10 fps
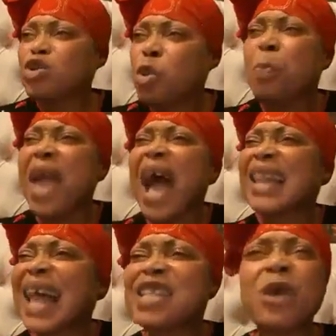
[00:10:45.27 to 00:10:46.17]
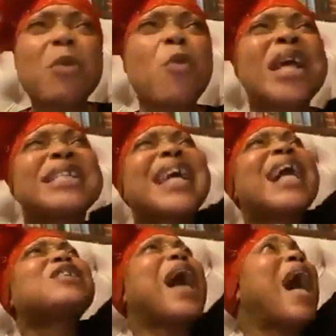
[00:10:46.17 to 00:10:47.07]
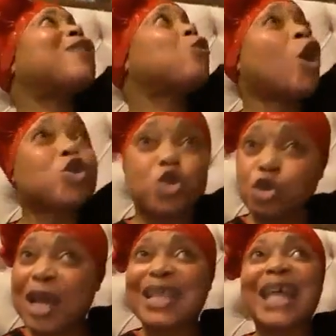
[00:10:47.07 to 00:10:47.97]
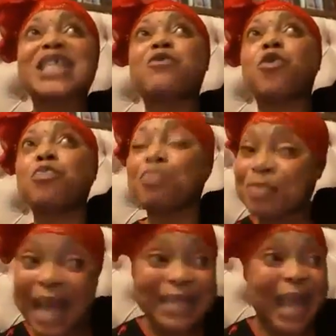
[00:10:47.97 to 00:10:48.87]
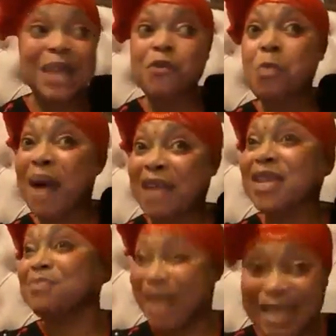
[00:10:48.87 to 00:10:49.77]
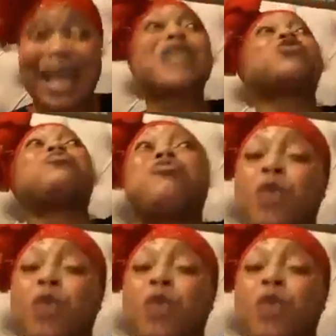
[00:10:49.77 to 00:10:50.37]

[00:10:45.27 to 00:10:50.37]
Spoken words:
to pay her last respect when she has adult children that are even married, that are